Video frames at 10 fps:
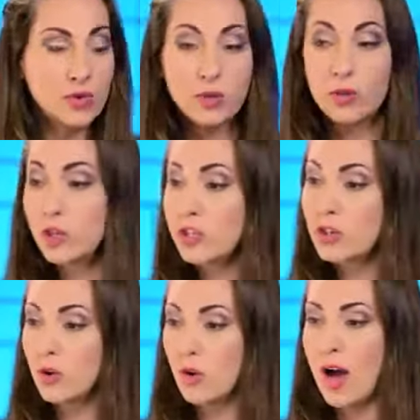So
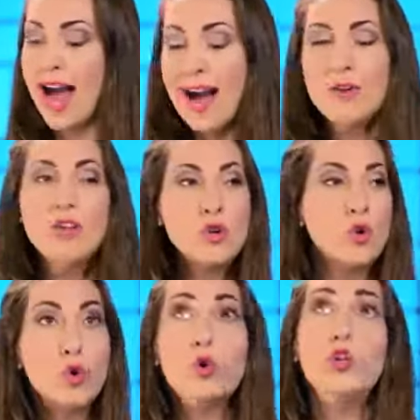logistical,
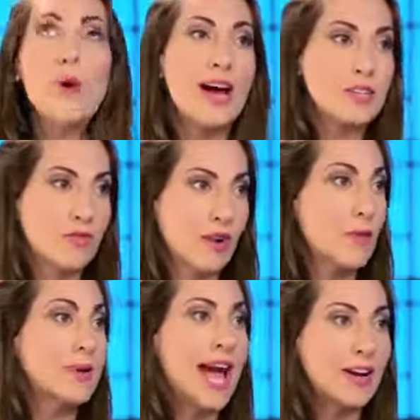who do you ask for
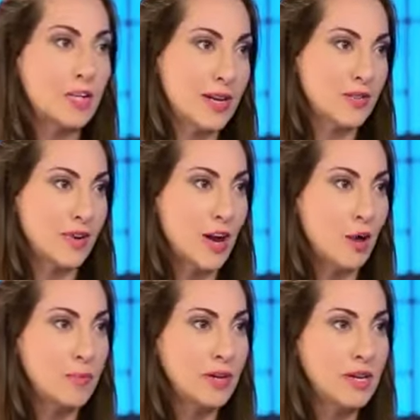help and how do you ask for help?